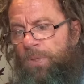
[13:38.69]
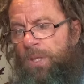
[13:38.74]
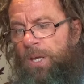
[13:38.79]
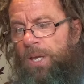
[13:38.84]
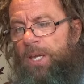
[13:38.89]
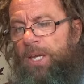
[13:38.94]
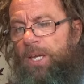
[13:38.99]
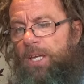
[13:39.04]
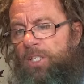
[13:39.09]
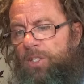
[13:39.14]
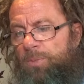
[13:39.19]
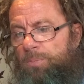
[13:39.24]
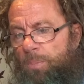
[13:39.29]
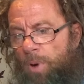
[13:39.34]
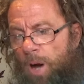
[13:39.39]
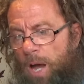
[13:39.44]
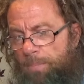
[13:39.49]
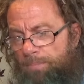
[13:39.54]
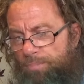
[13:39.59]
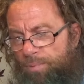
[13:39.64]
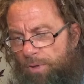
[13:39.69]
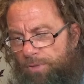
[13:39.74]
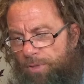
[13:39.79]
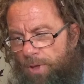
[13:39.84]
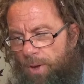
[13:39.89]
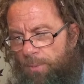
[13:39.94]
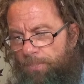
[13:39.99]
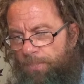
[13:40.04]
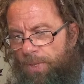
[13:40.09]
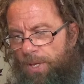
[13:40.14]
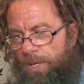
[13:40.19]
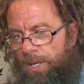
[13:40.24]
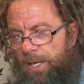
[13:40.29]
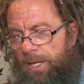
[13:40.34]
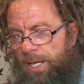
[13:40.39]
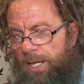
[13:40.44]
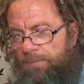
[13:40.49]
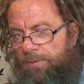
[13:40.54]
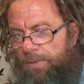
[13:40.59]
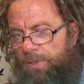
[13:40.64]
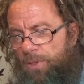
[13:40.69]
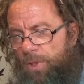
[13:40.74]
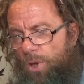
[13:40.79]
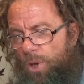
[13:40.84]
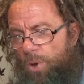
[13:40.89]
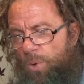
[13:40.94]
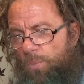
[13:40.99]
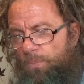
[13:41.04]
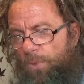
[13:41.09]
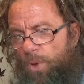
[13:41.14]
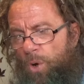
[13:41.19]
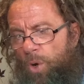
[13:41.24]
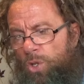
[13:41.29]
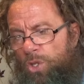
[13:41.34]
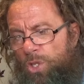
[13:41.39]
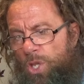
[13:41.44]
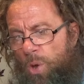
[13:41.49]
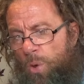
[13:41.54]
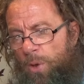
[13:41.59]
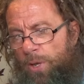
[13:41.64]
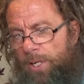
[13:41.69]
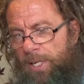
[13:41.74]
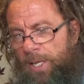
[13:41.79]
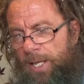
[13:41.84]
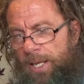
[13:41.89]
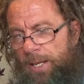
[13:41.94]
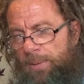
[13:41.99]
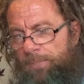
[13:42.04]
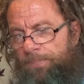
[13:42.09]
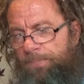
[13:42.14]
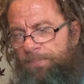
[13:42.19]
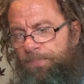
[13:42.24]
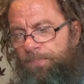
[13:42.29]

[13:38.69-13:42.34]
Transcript: He is my brother, even though unknowingly